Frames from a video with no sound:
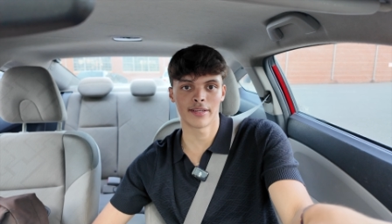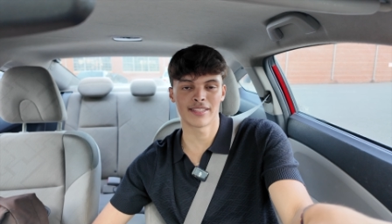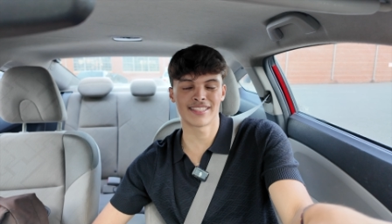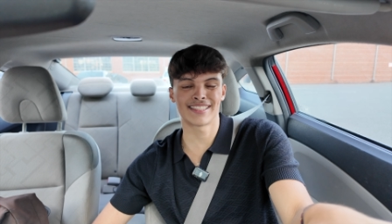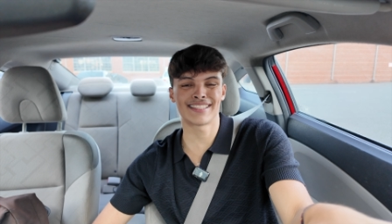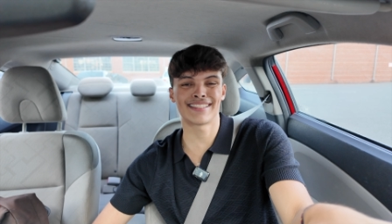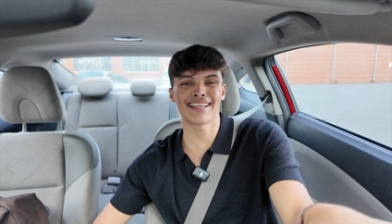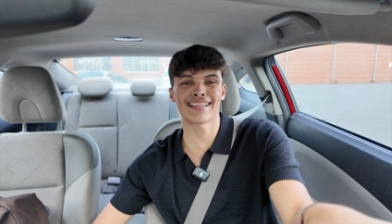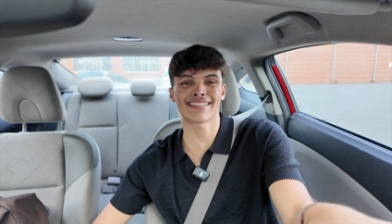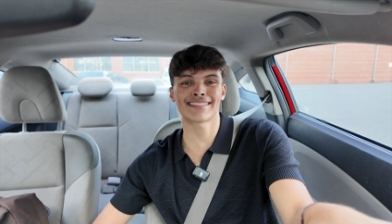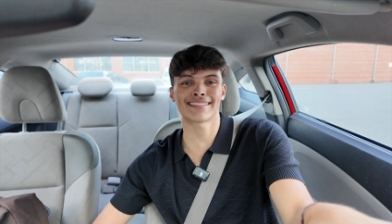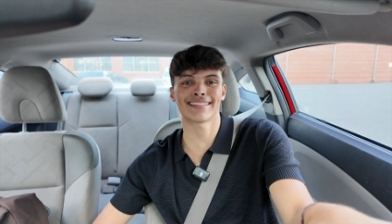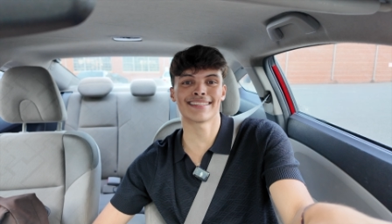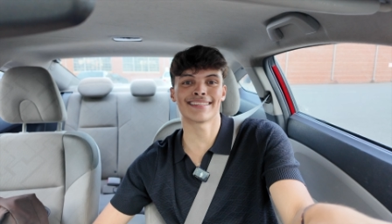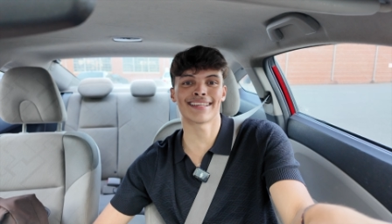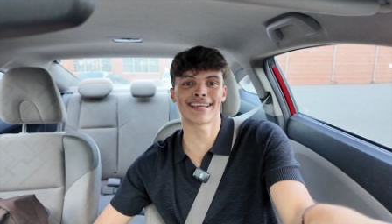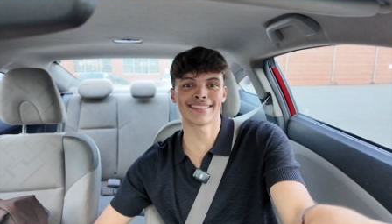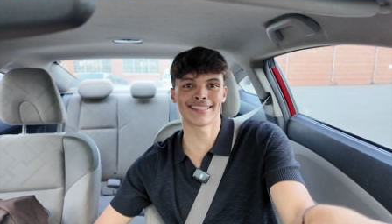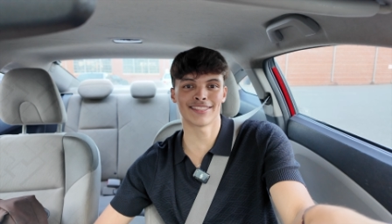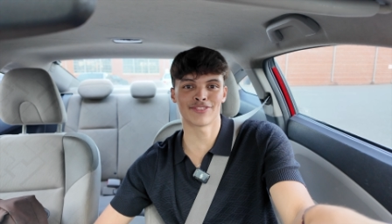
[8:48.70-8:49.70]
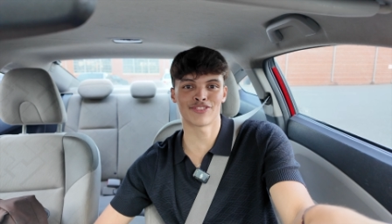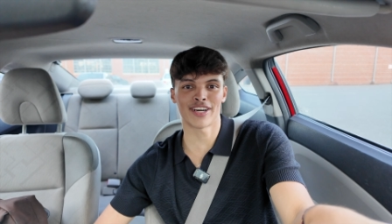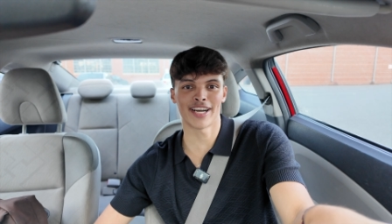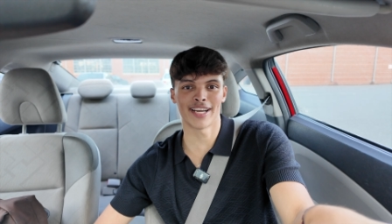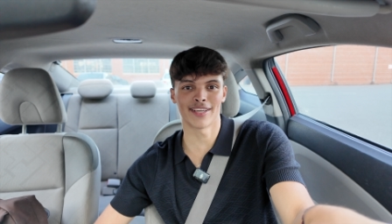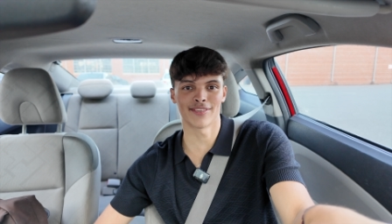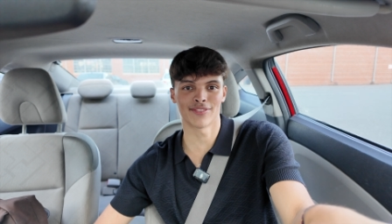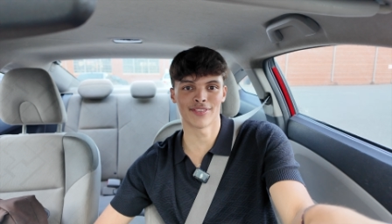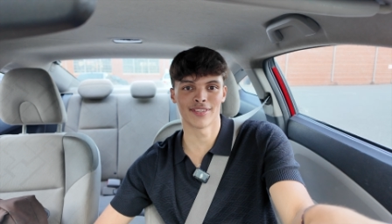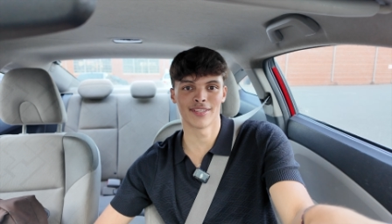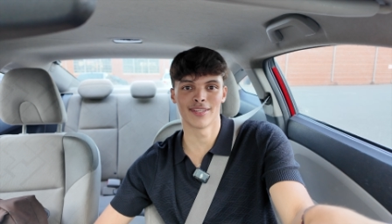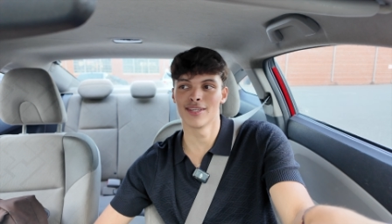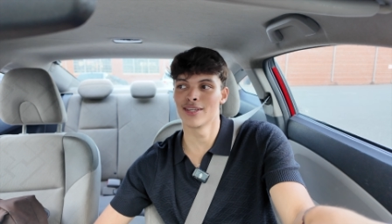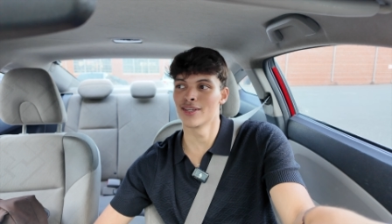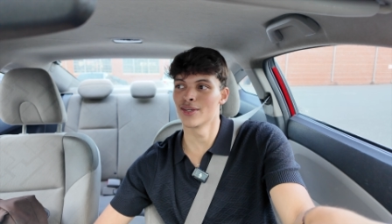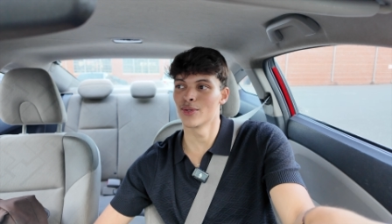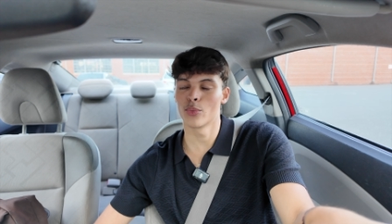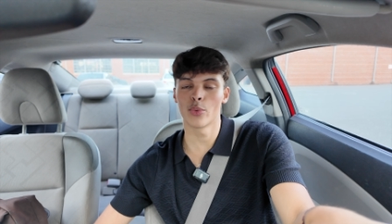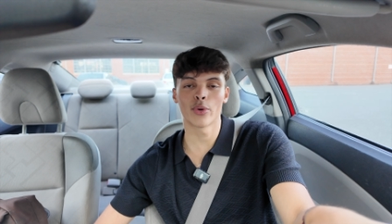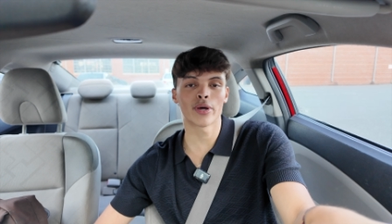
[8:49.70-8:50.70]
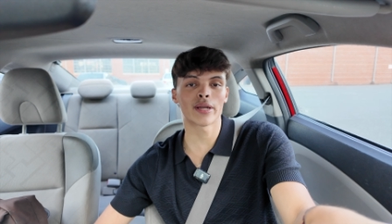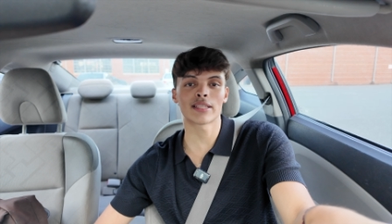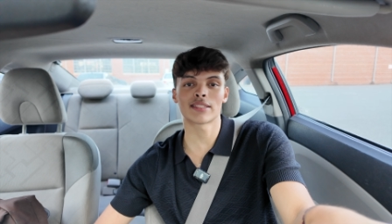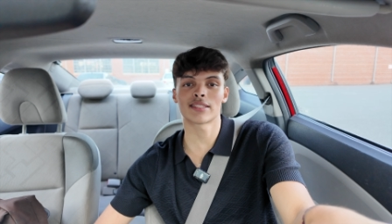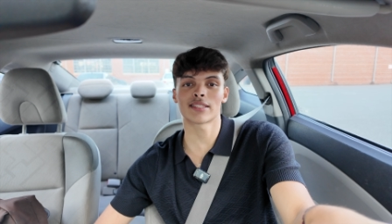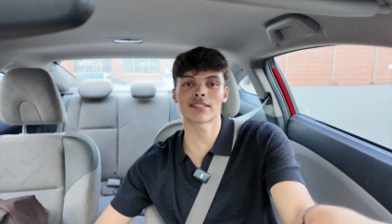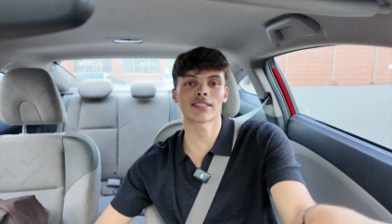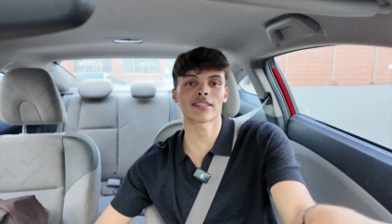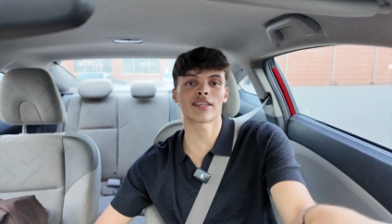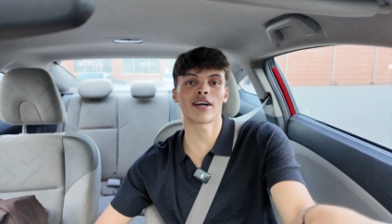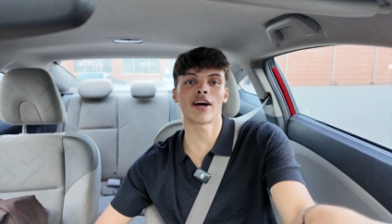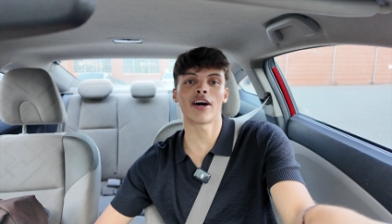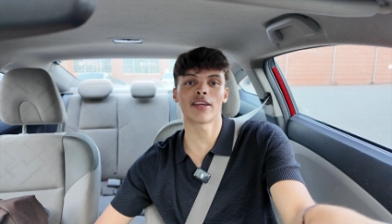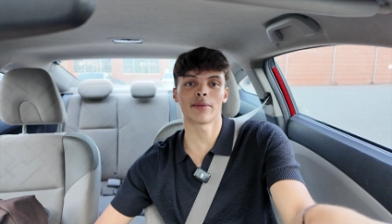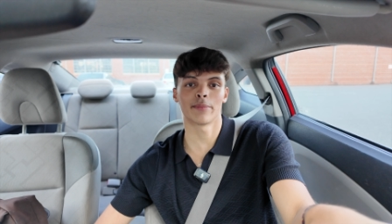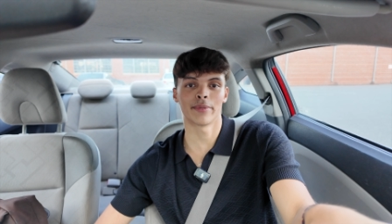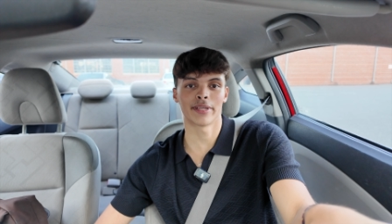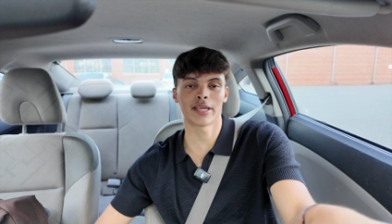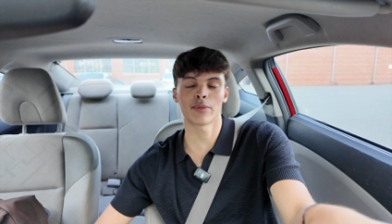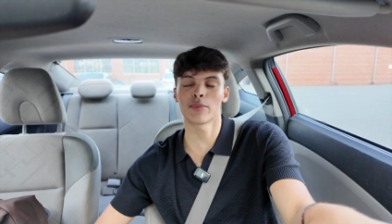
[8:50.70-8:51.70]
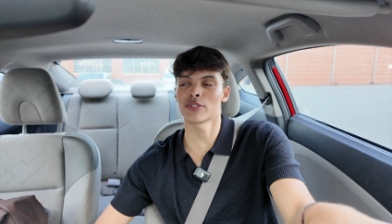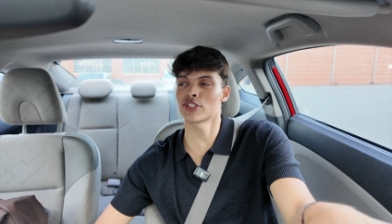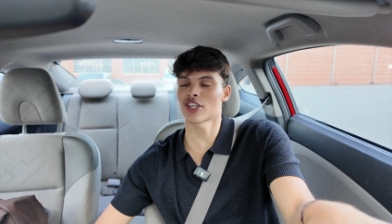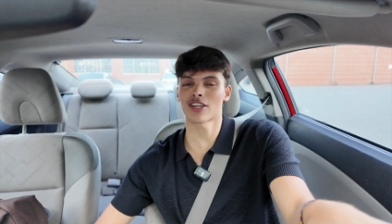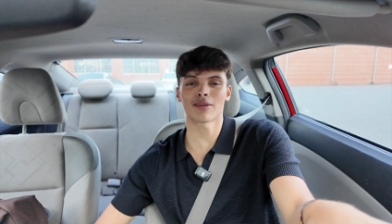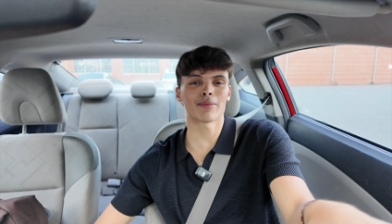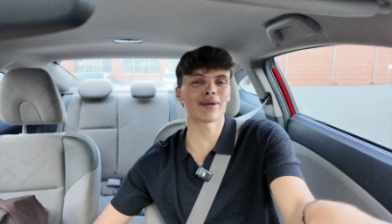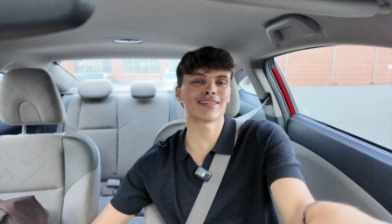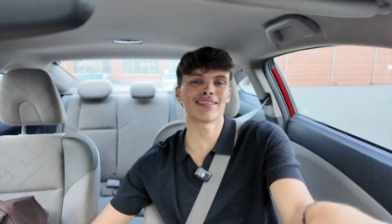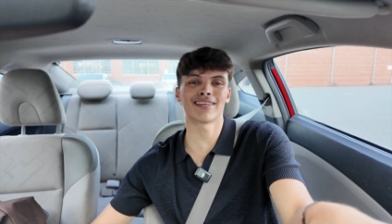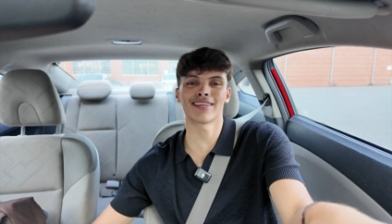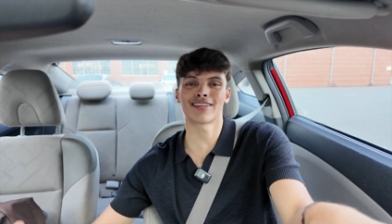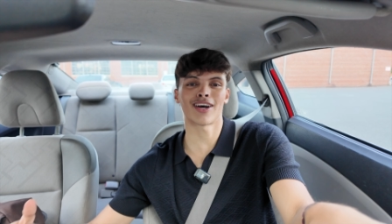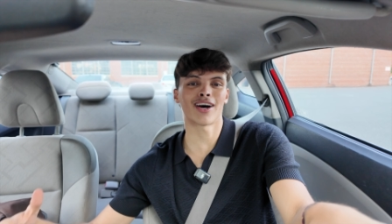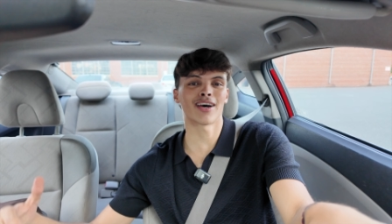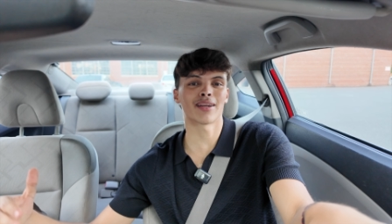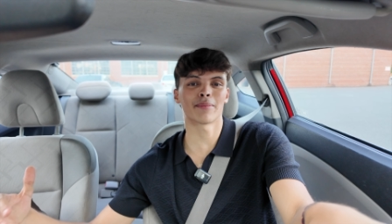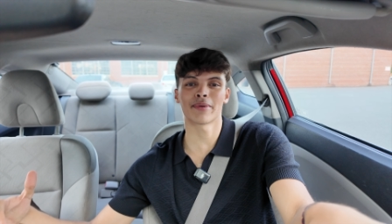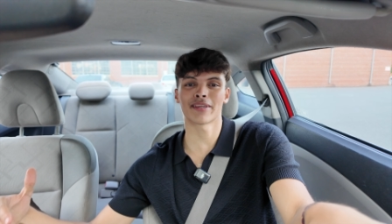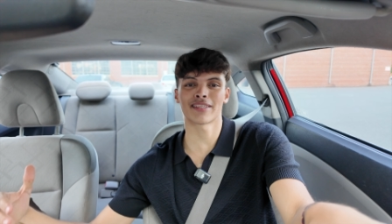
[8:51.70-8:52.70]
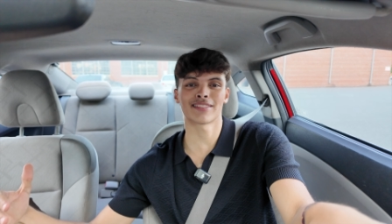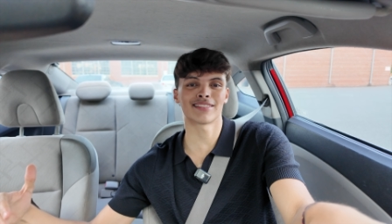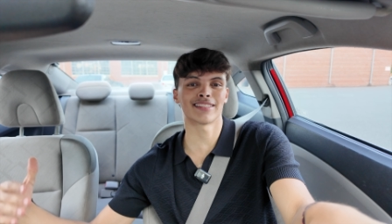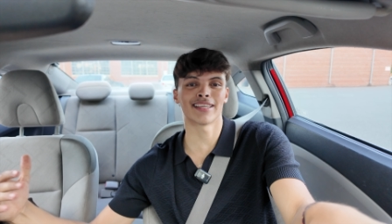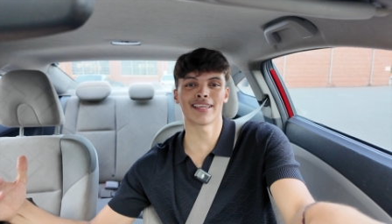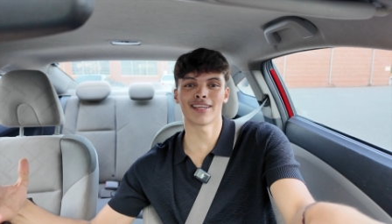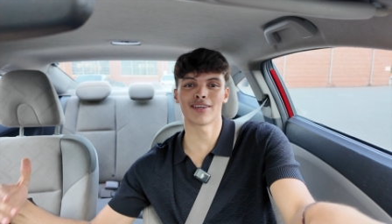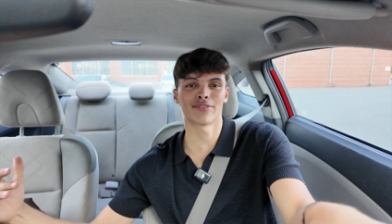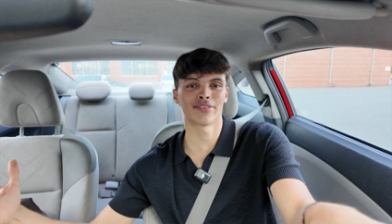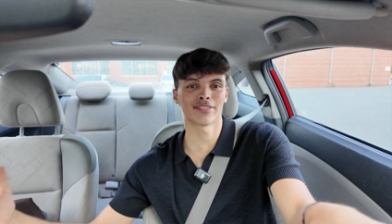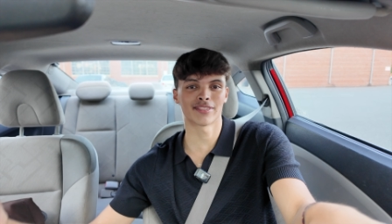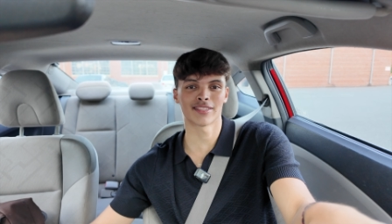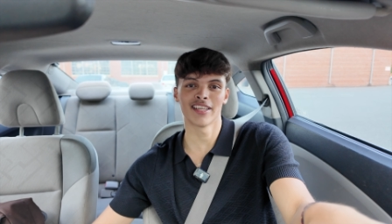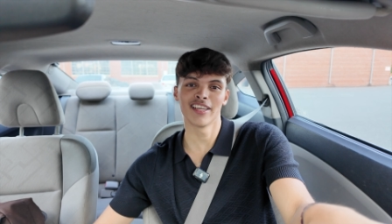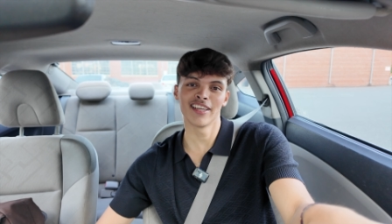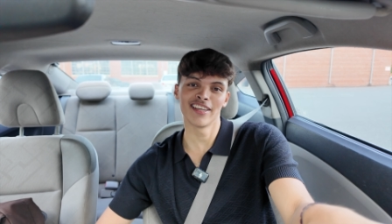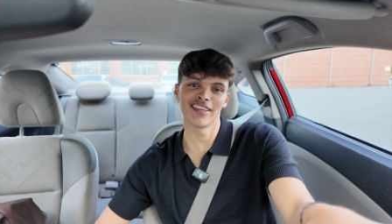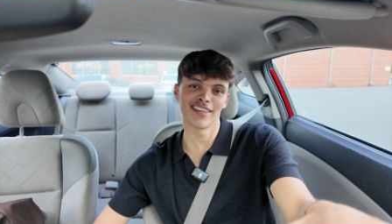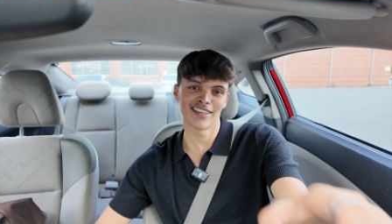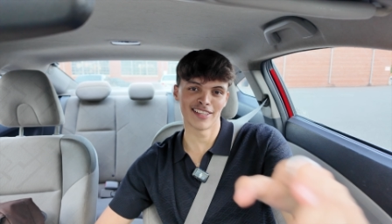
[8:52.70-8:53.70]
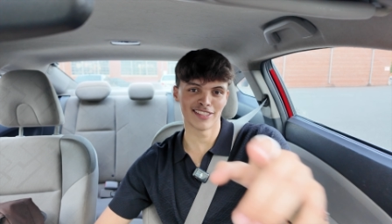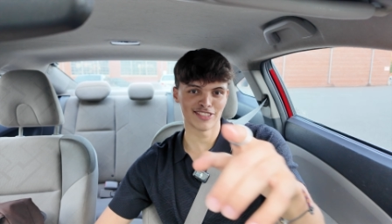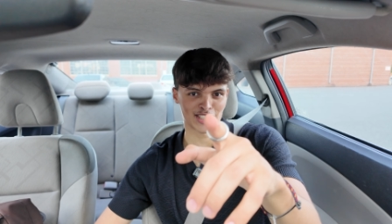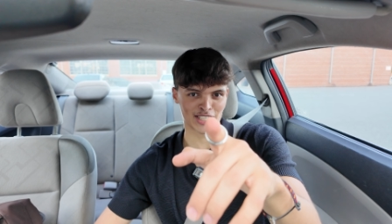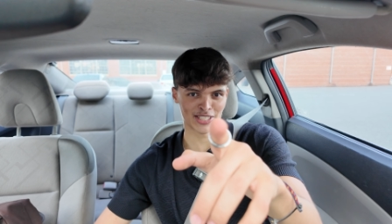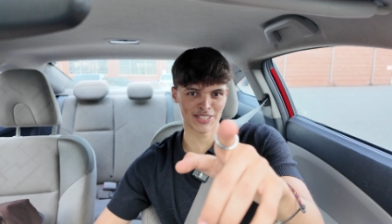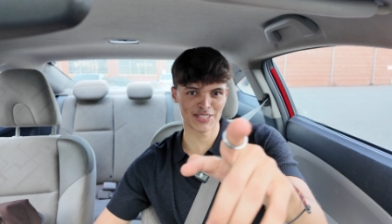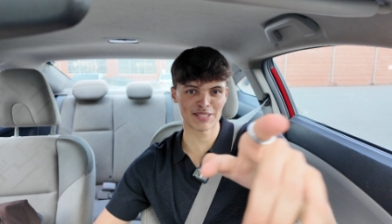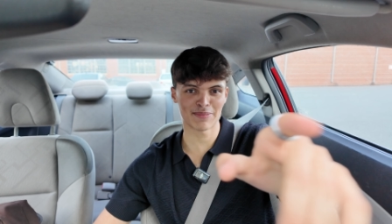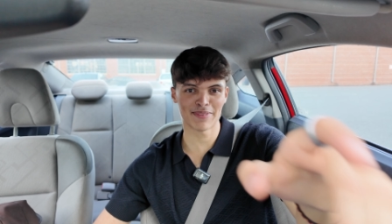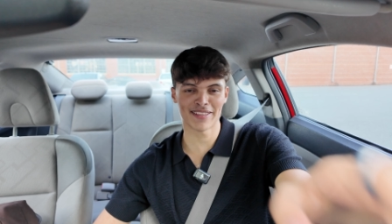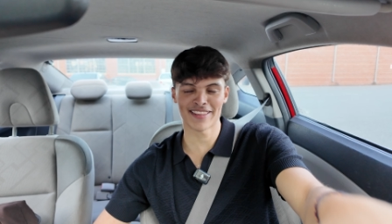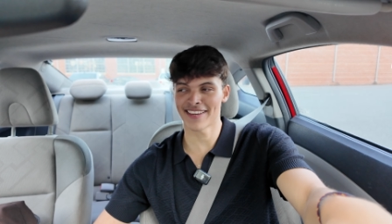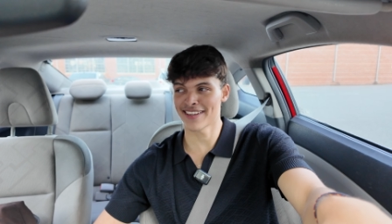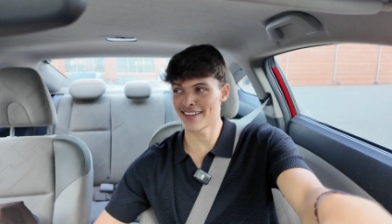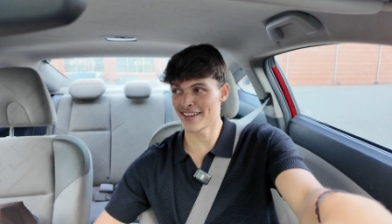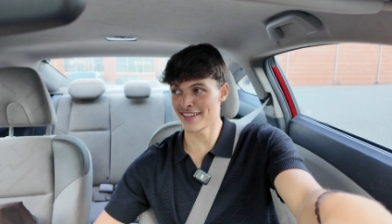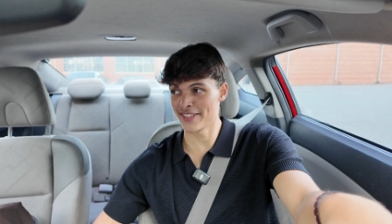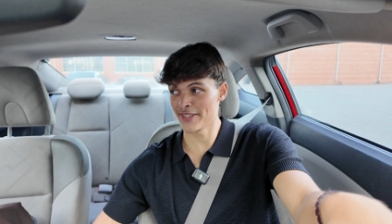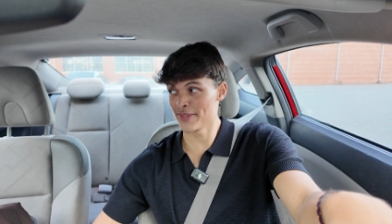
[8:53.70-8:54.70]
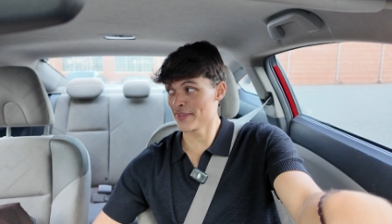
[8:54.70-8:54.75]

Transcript: $6.95 what is this economy? Can we talk about the economic state of this? Jaden Smith, I got